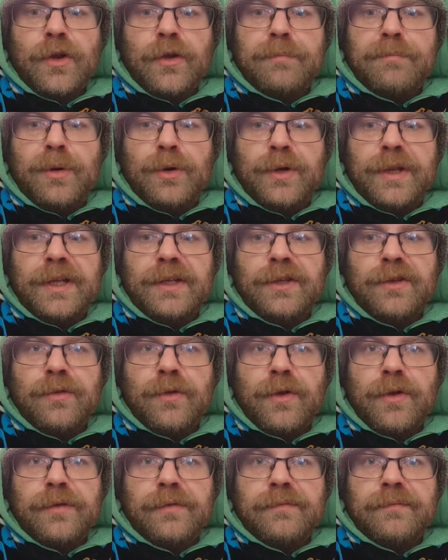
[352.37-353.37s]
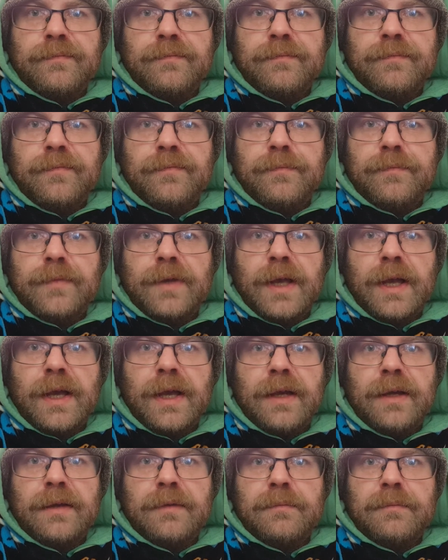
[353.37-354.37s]
put in your own
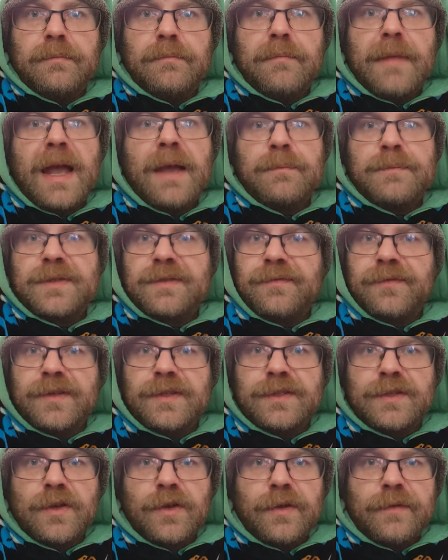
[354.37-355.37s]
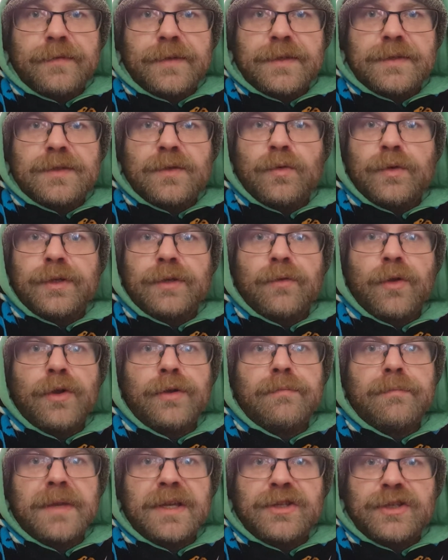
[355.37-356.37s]
maps for servers or your
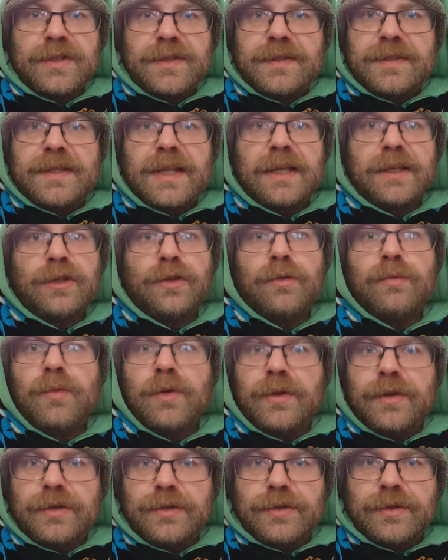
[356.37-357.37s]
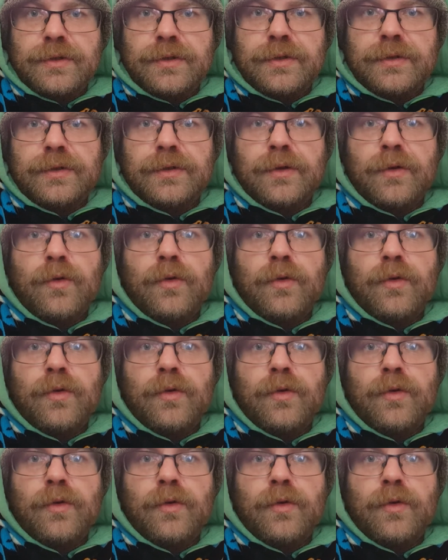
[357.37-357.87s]
own missions that you want to do,